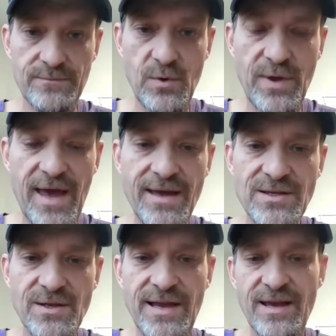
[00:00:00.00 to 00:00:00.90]
Okay,
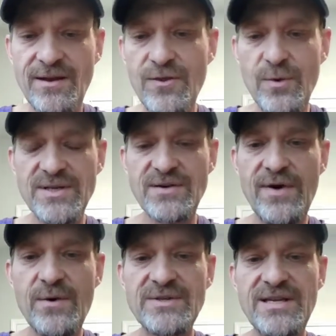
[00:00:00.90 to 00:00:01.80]
so like in other words, if
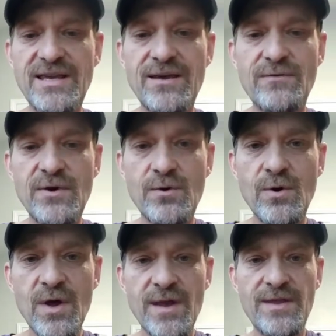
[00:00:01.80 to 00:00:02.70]
I was to give
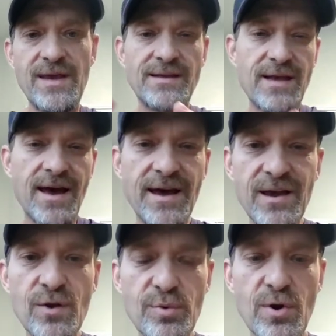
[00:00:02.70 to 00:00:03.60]
you the
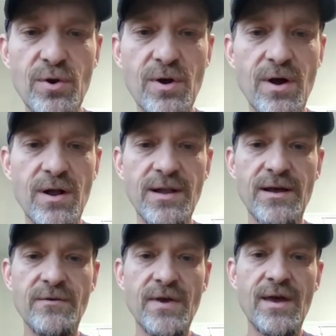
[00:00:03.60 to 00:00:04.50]
entire protocol
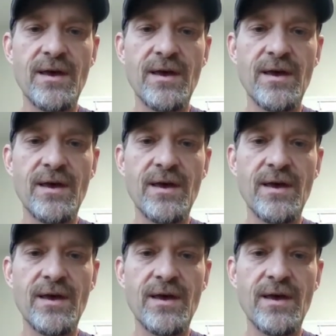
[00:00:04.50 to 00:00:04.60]
of